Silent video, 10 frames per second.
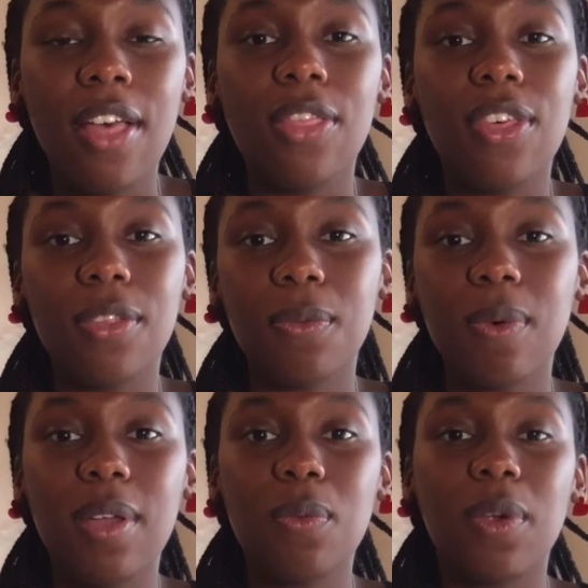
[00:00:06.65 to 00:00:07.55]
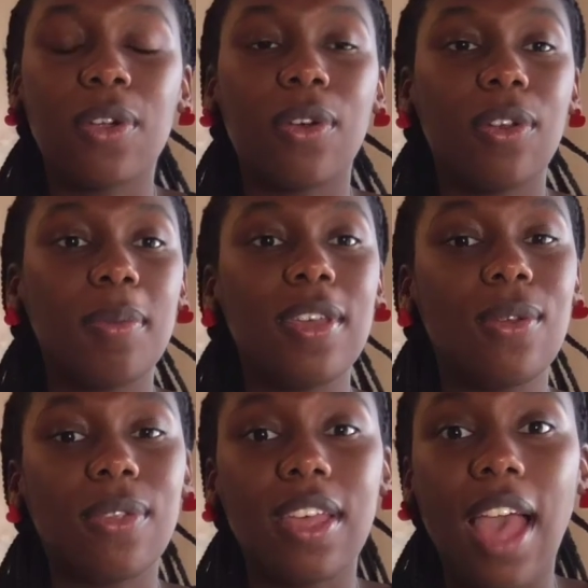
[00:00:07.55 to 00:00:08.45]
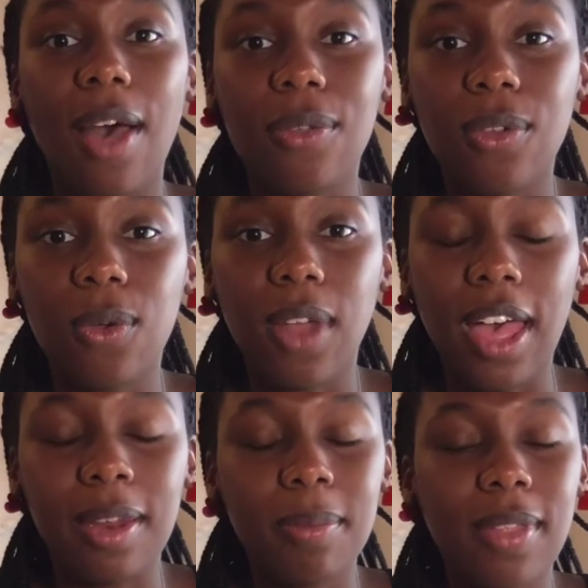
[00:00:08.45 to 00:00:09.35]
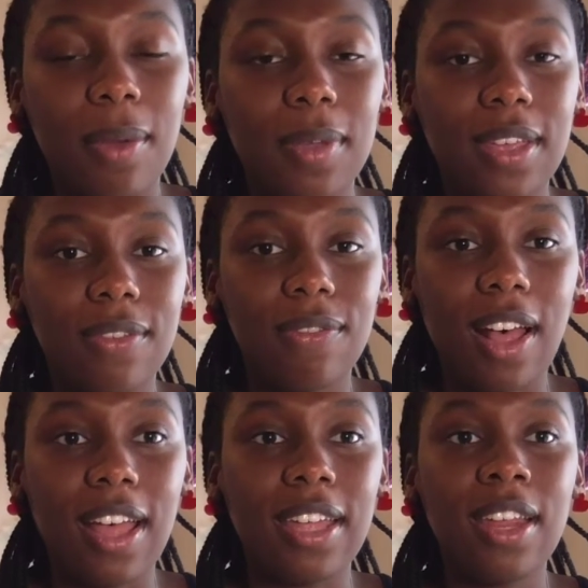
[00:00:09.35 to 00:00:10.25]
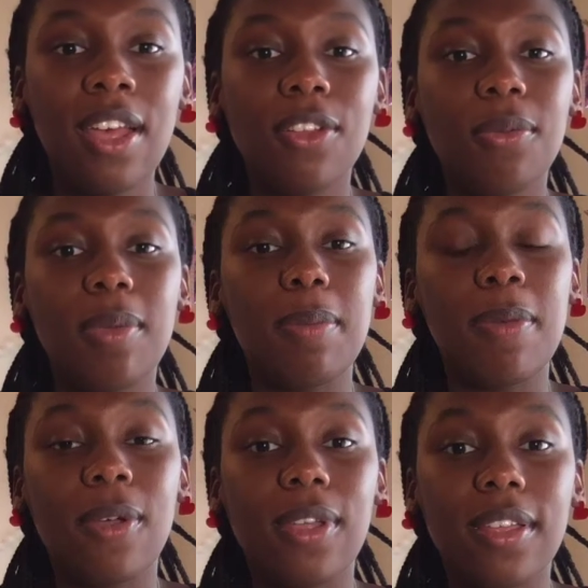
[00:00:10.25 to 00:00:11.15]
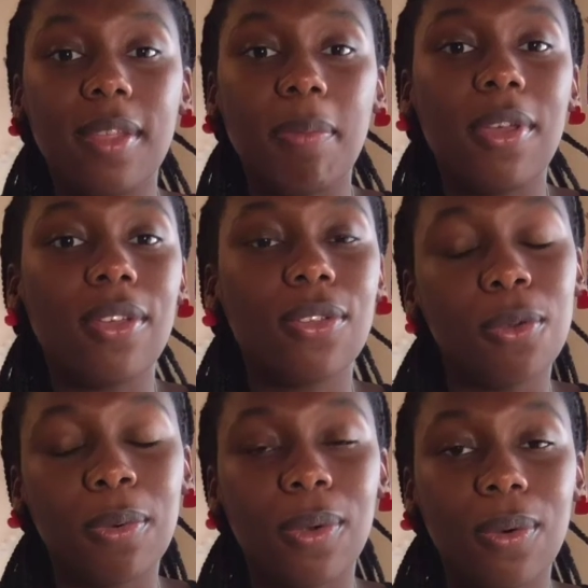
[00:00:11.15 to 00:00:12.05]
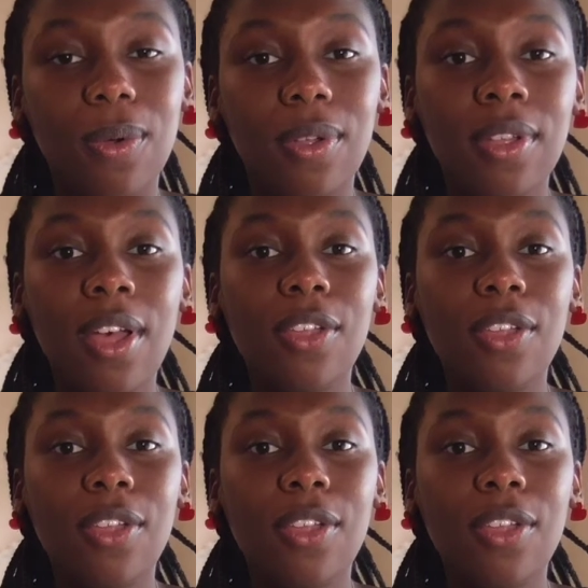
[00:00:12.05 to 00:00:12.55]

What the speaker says: This one we're going to be using household items that we can find to be building something super cool.